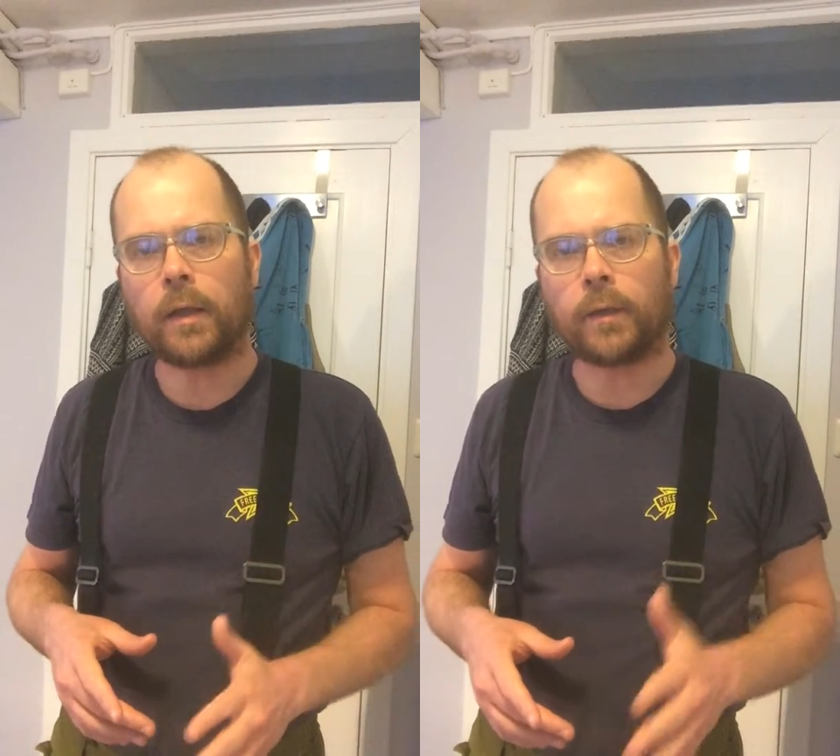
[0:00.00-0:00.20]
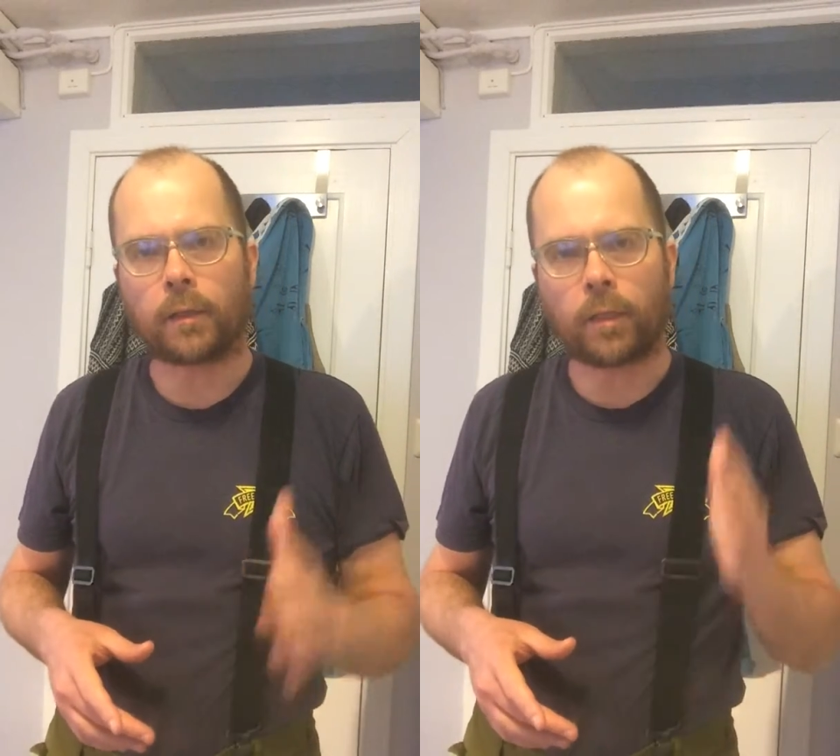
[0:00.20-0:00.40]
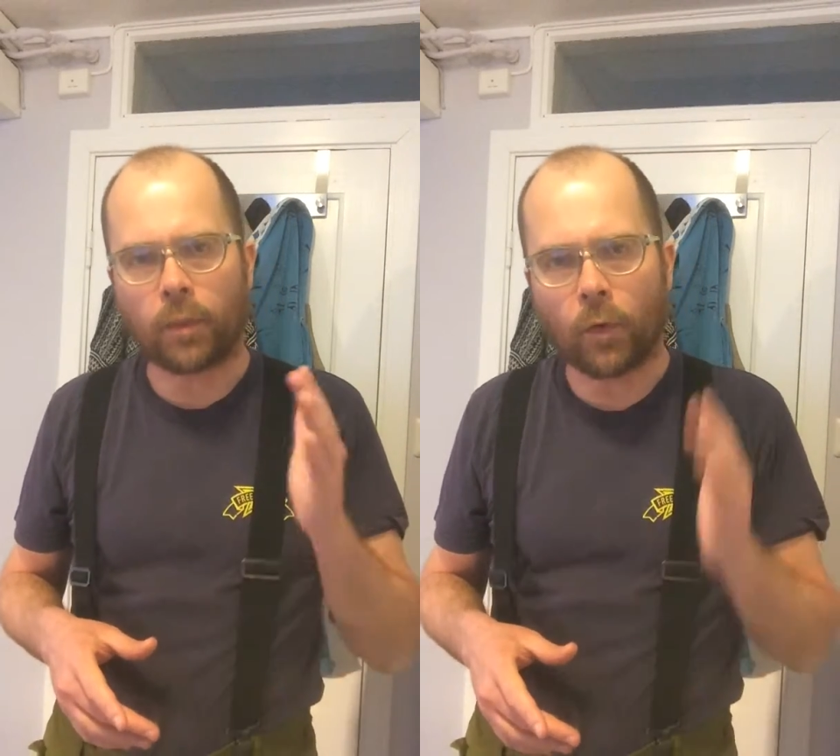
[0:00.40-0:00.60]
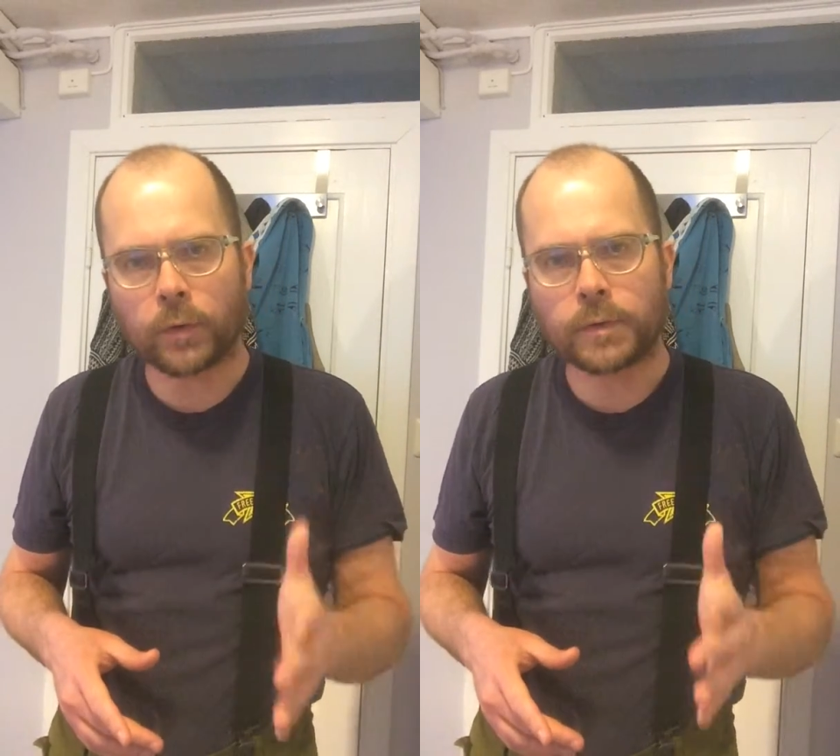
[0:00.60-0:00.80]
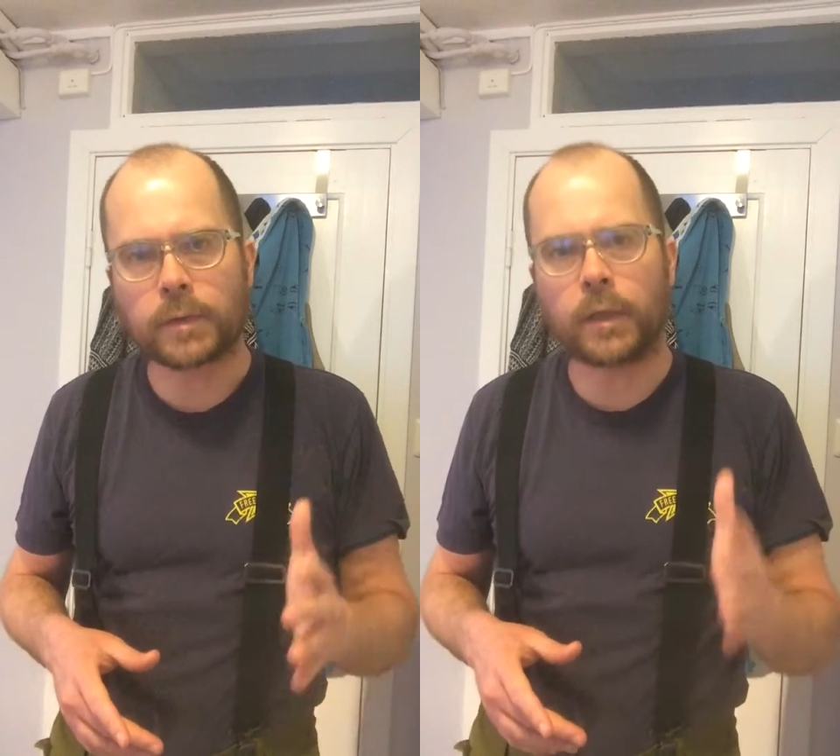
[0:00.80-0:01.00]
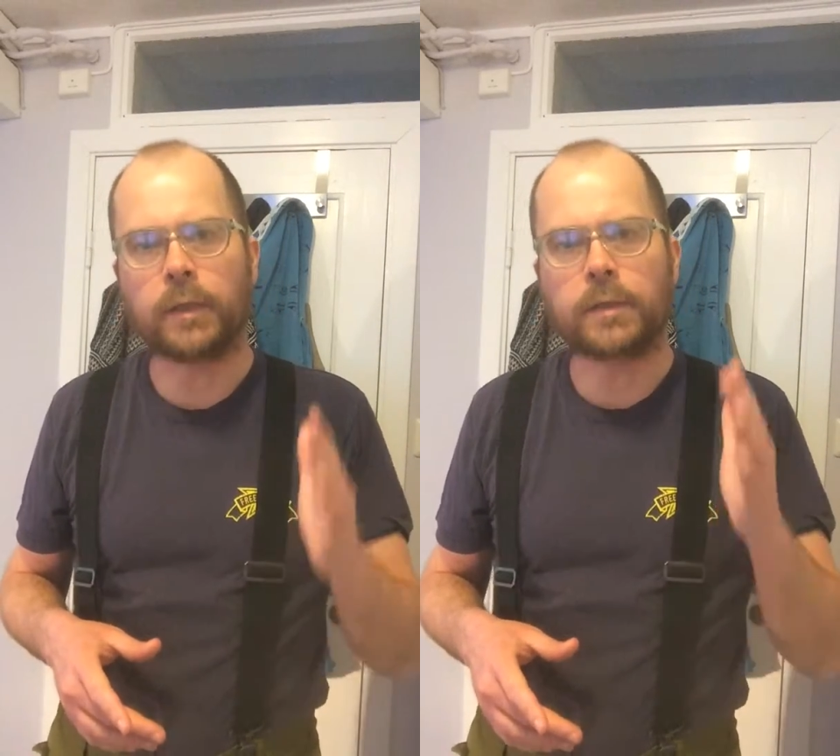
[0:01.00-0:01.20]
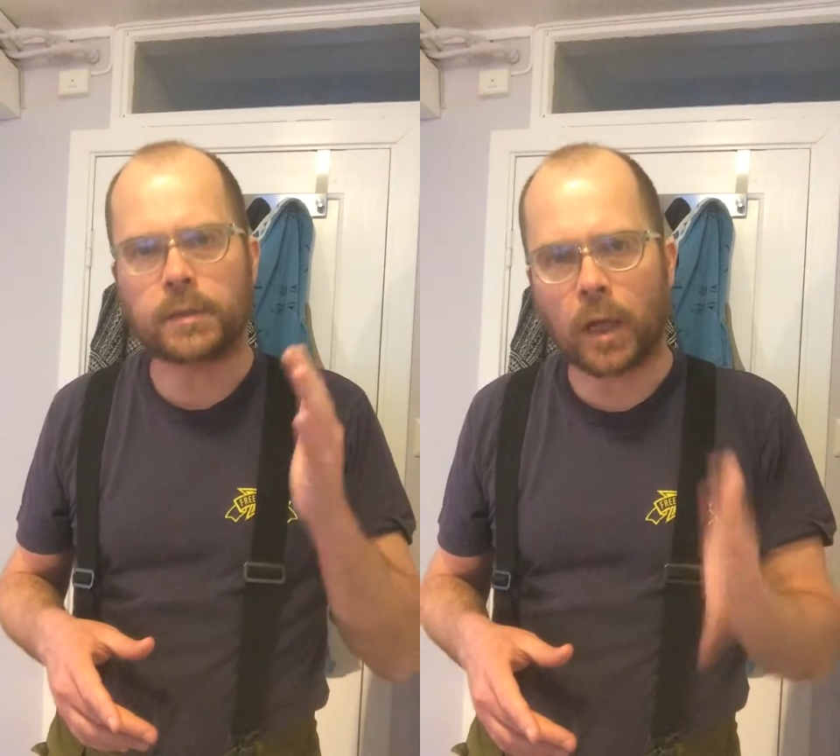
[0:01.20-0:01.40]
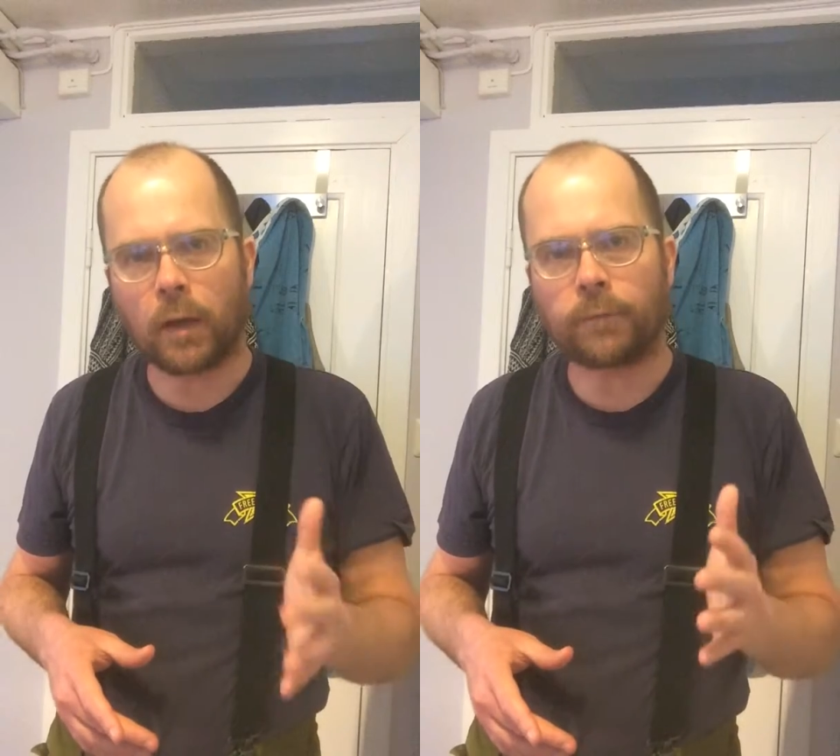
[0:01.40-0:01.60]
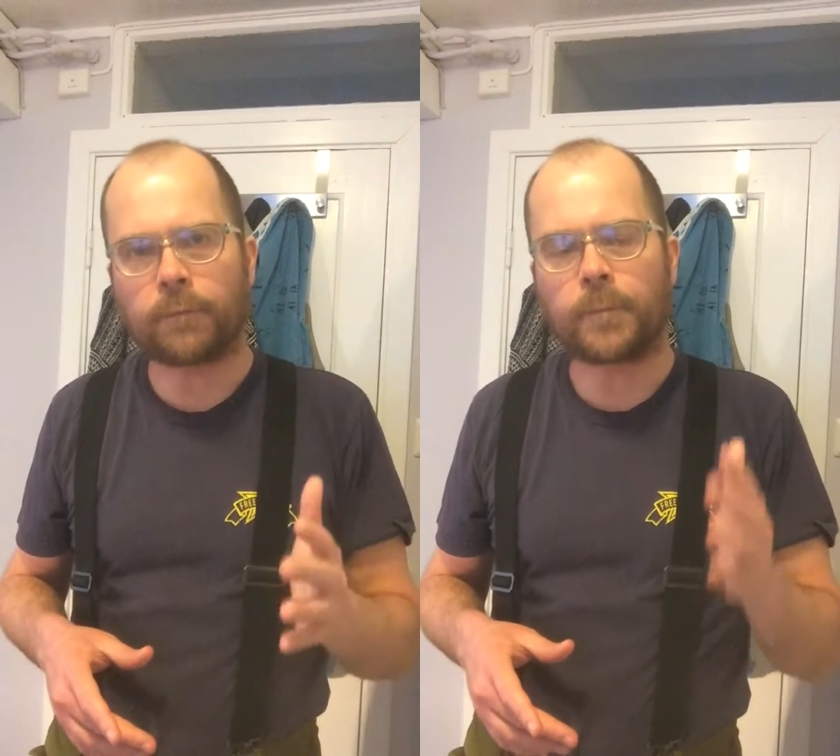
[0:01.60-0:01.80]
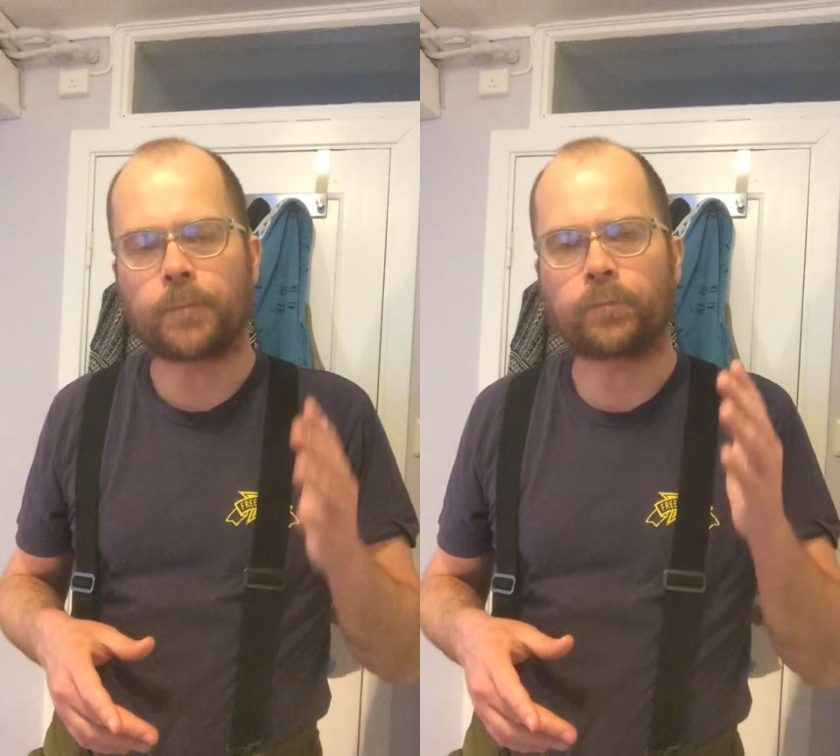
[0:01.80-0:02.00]
that thoughts in
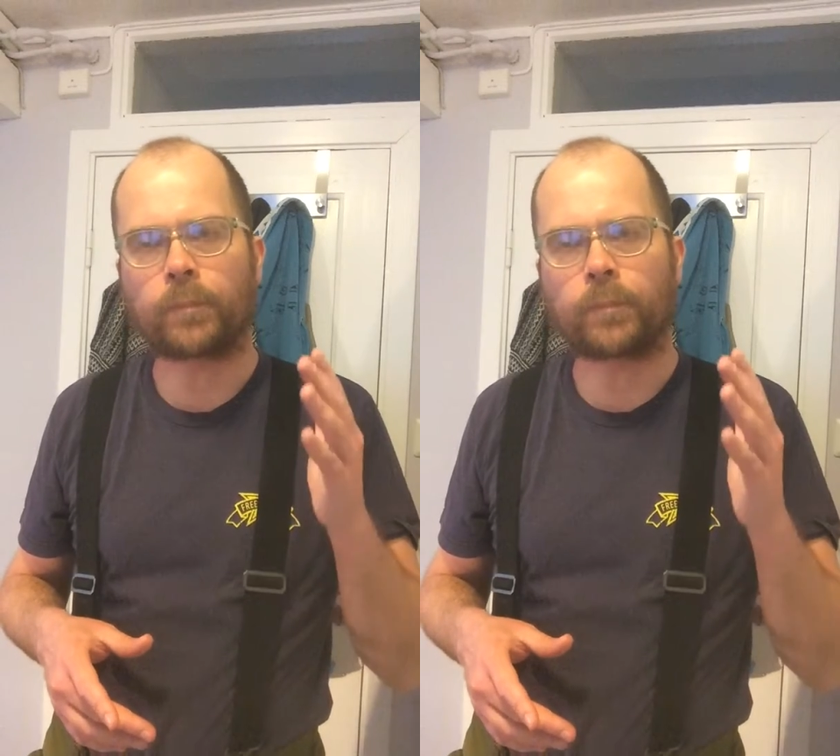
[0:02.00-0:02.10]
itself